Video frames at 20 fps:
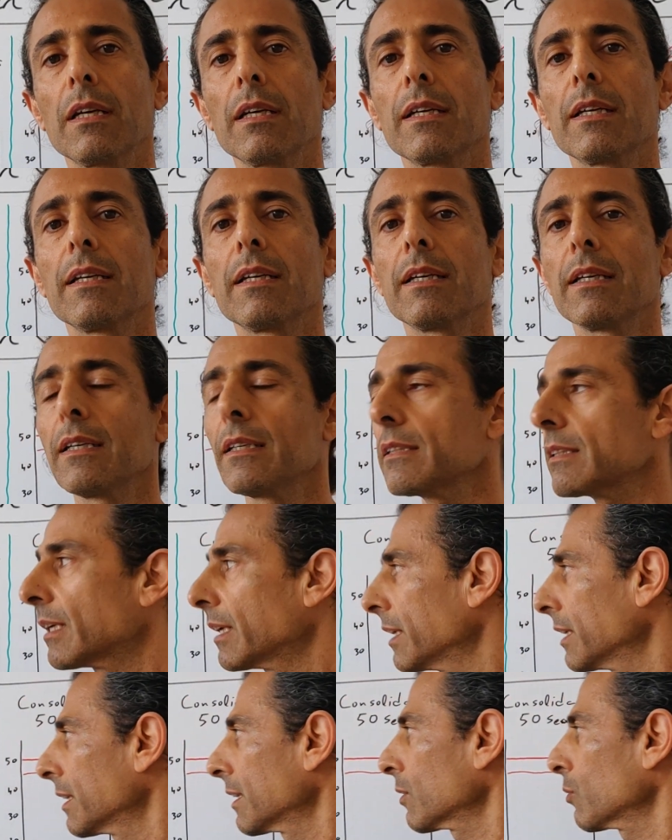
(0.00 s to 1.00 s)
and
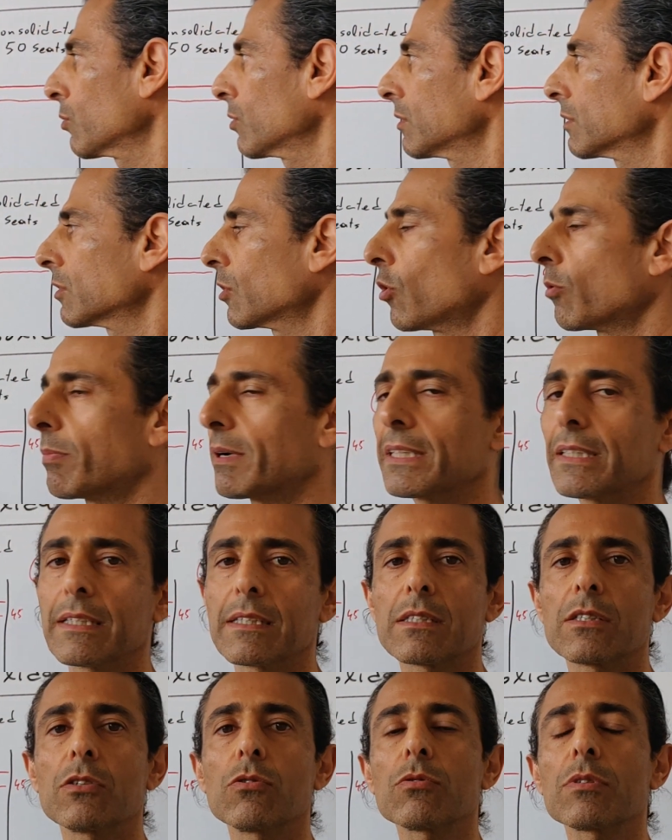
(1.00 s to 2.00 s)
here nobody
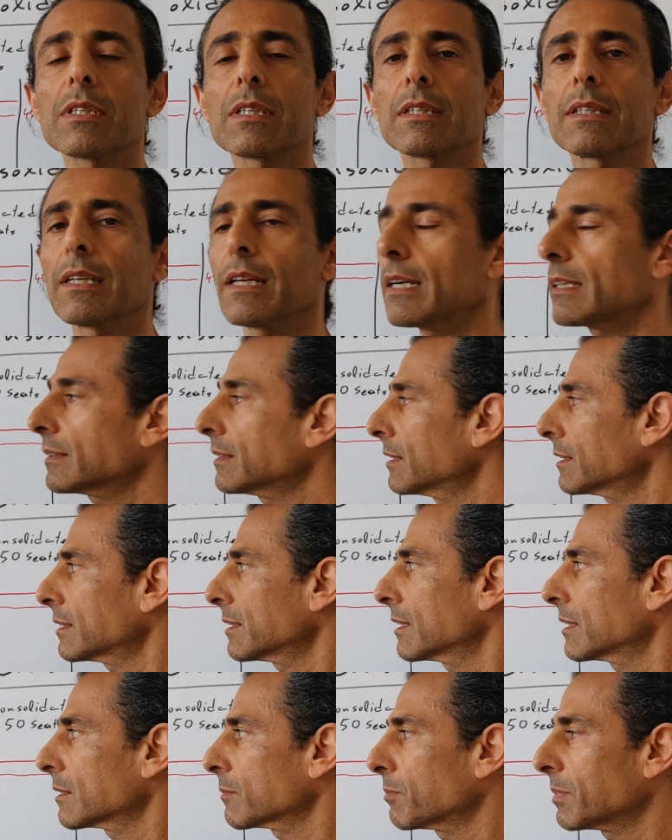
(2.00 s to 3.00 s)
is using the
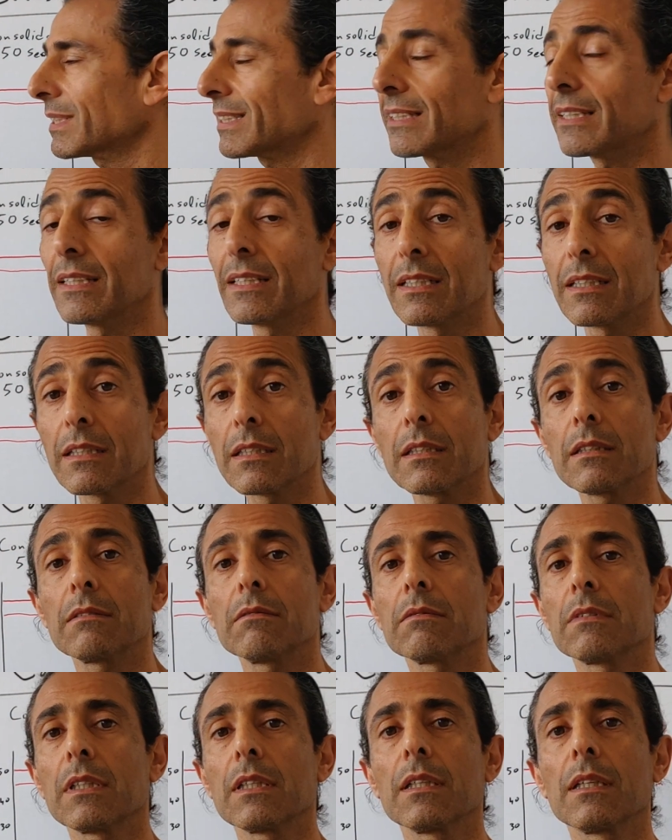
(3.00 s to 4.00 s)
licenses, but here
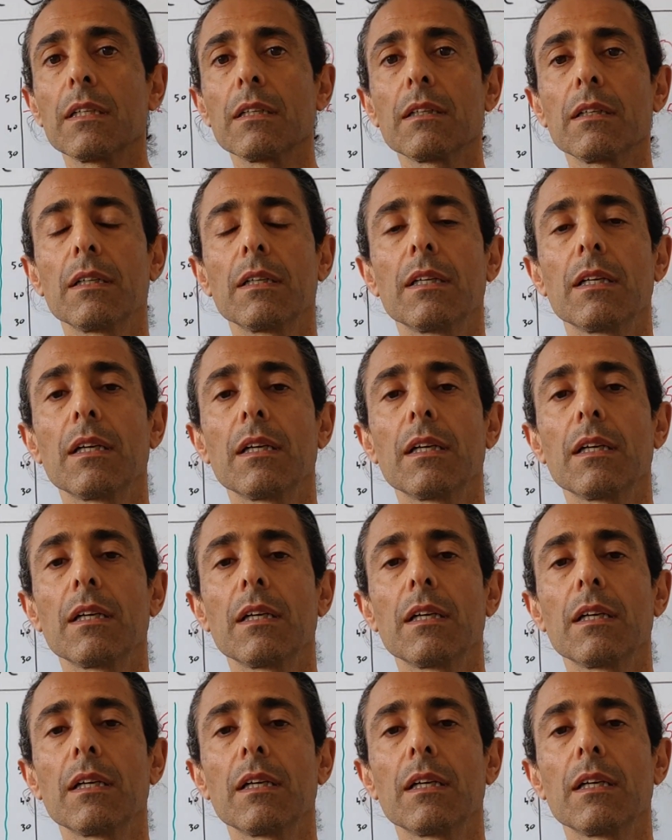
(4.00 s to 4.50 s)
there